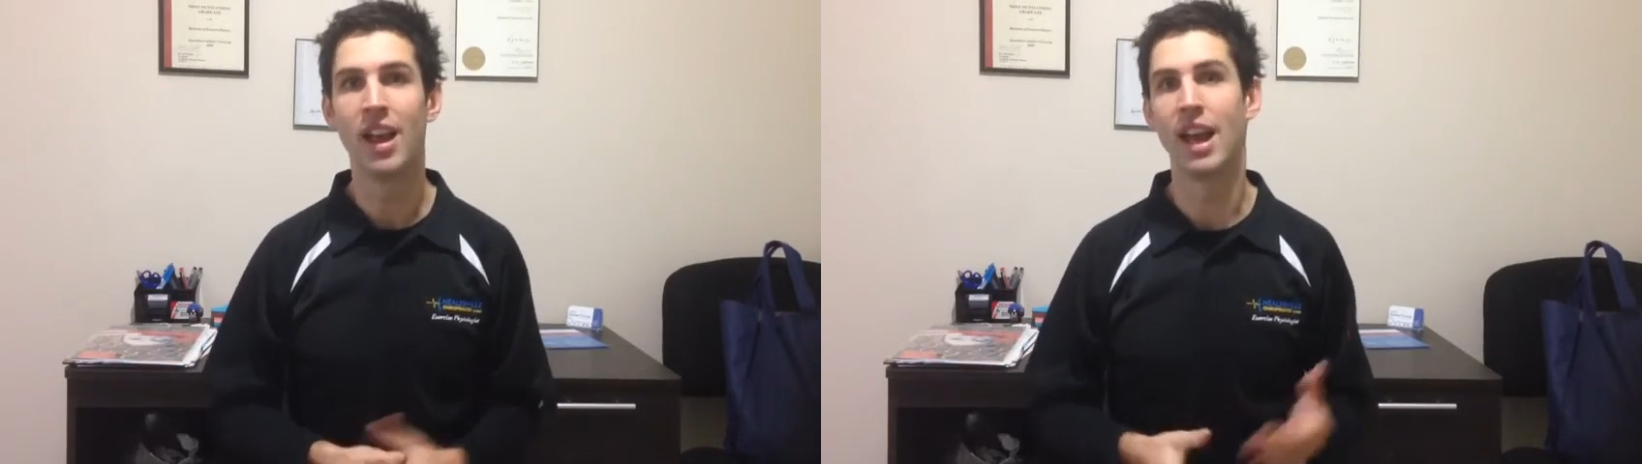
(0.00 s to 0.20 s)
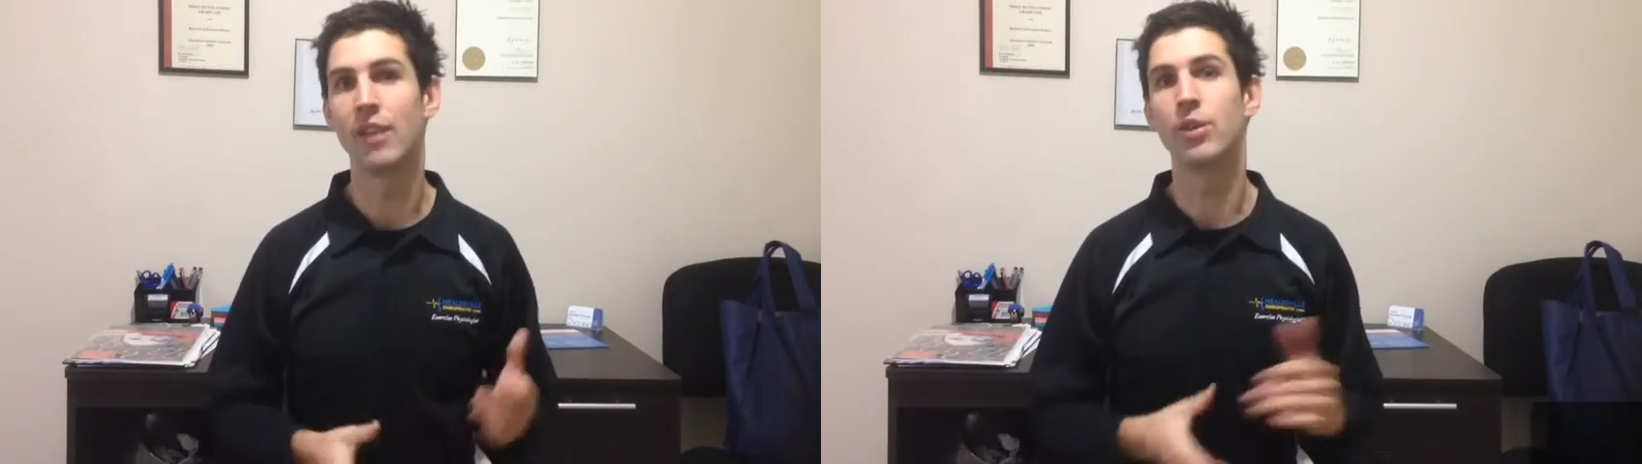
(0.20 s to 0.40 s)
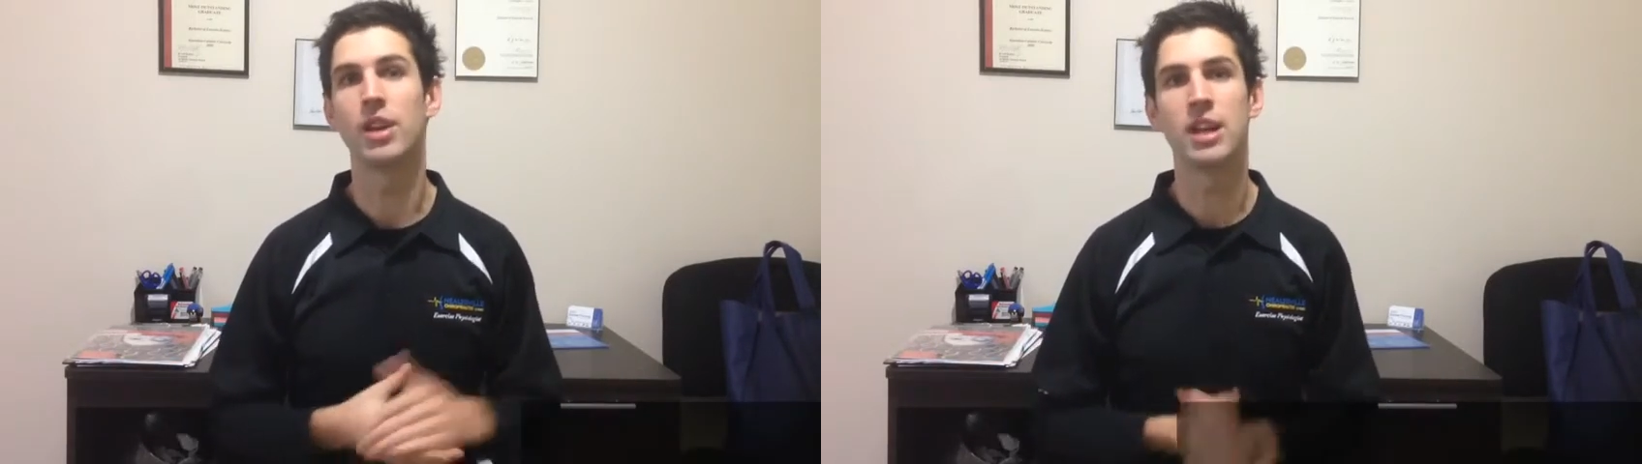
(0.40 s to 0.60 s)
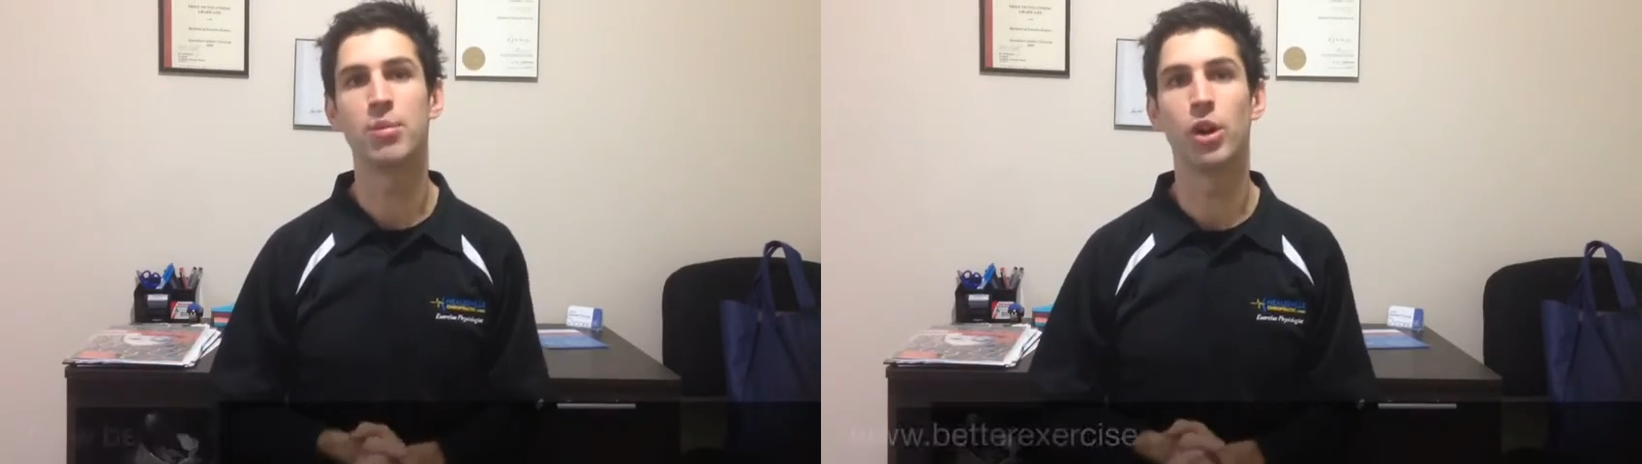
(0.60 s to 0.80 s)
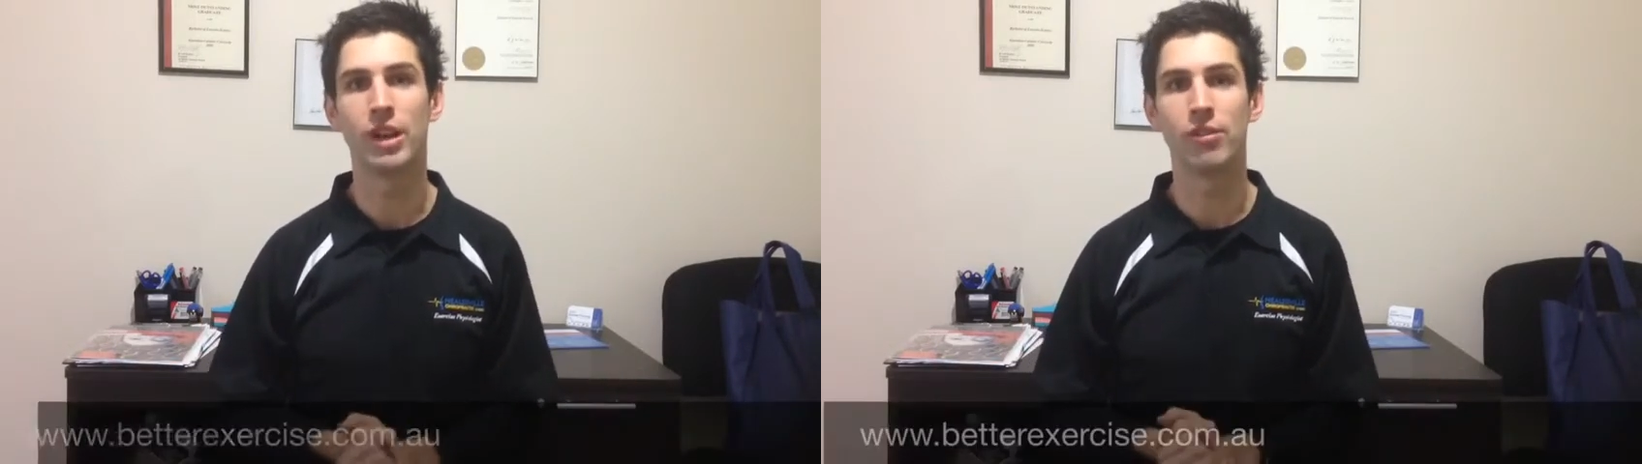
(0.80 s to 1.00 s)
Now if you want any
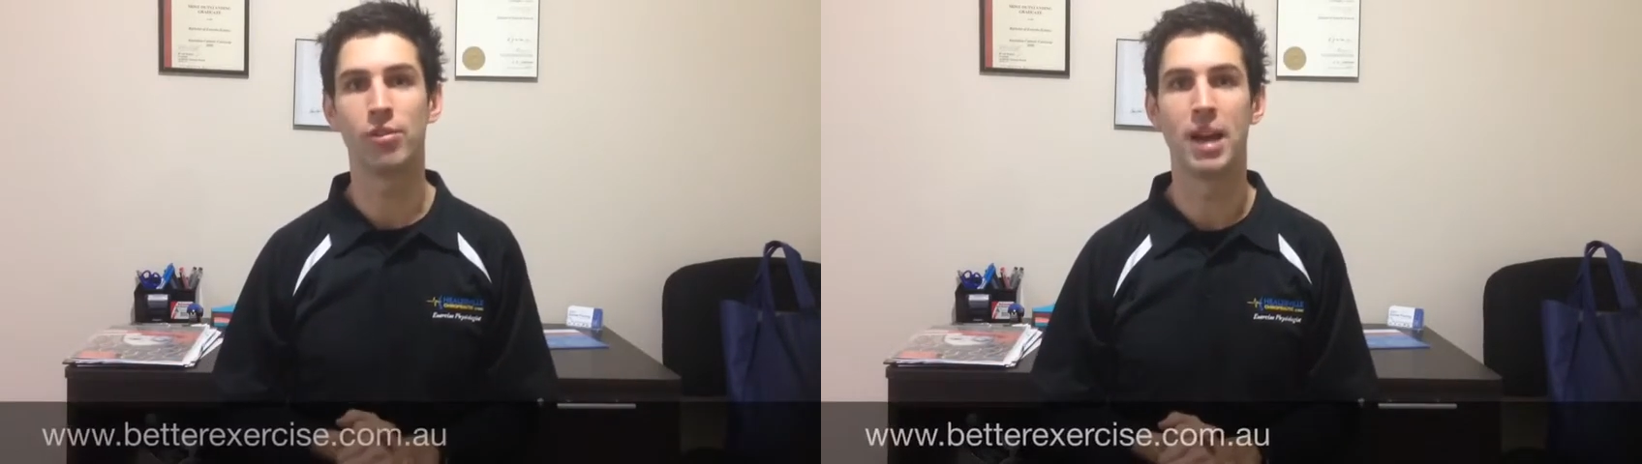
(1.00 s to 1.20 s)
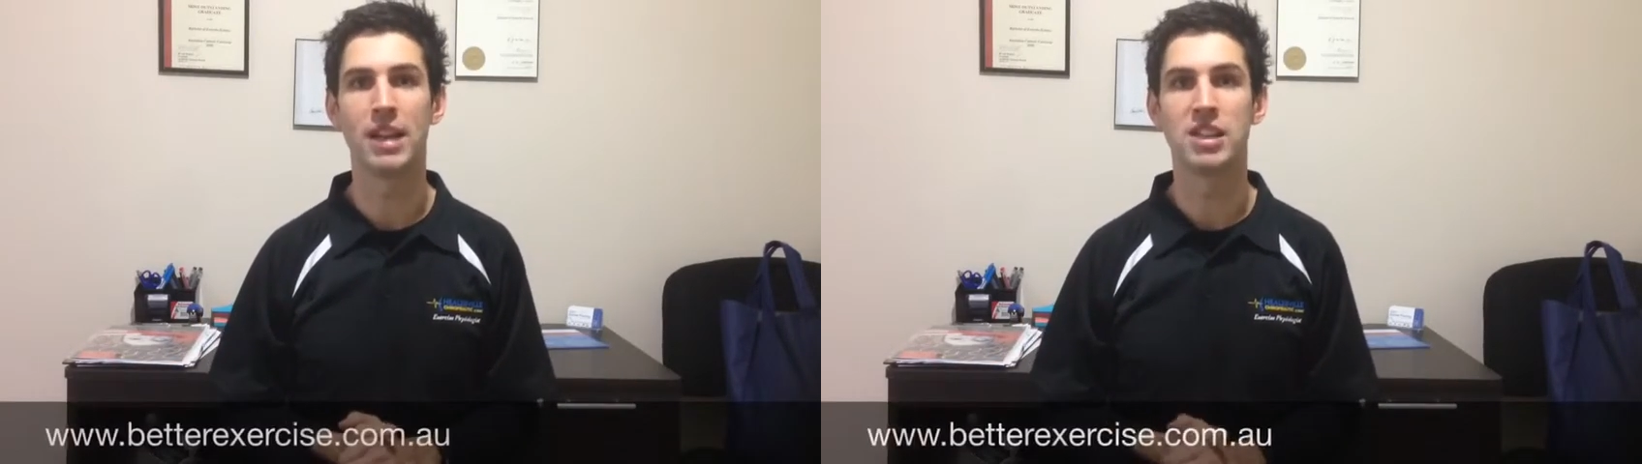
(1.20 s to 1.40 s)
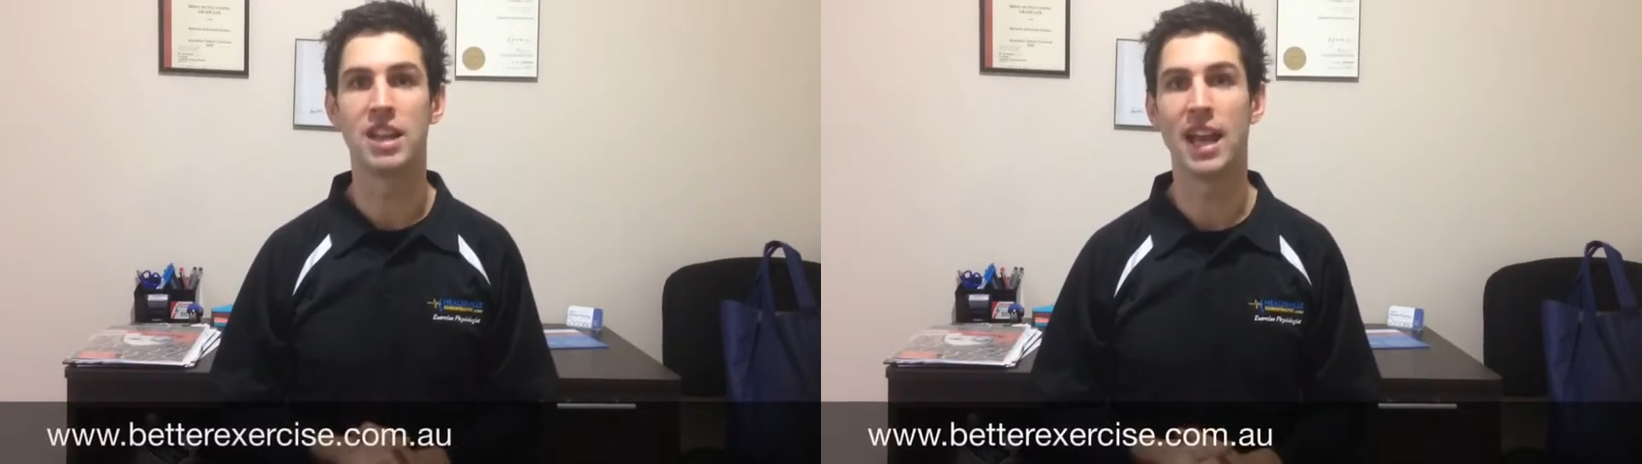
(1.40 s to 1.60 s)
more information,